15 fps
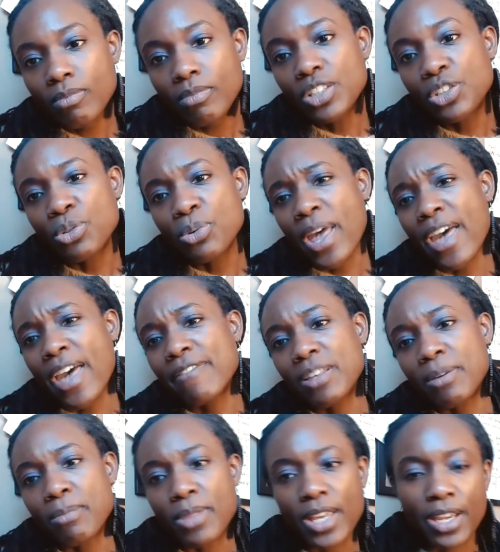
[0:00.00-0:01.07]
to have
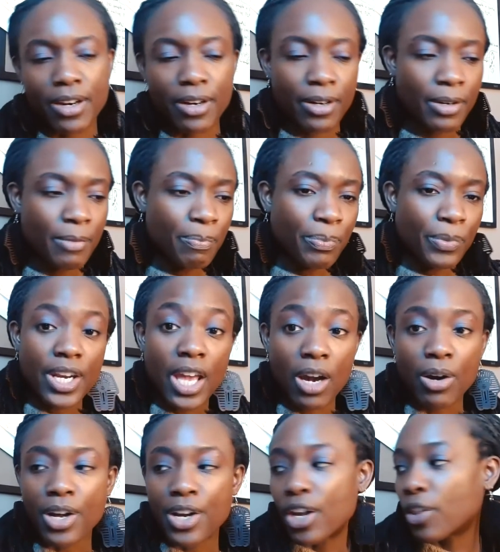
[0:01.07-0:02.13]
them there. Now,
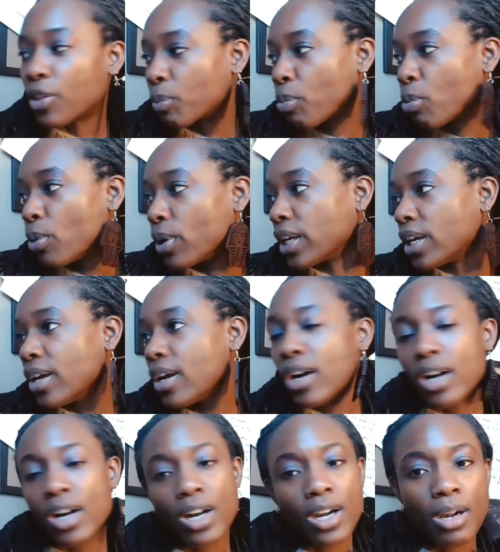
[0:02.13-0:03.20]
another point
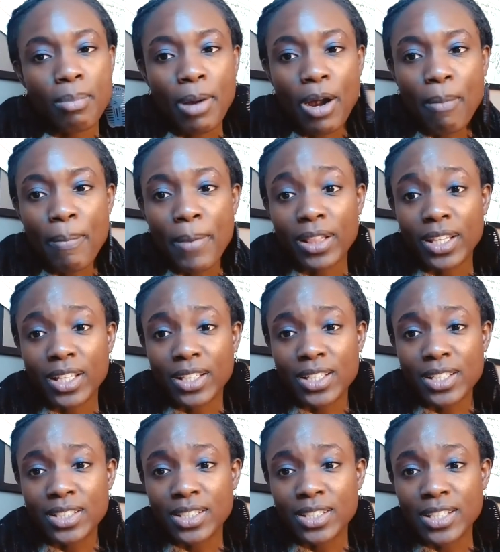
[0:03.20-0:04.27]
about mailing
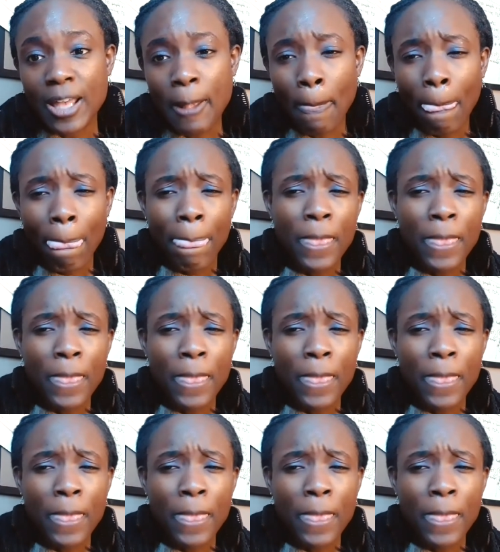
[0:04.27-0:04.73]
list is that,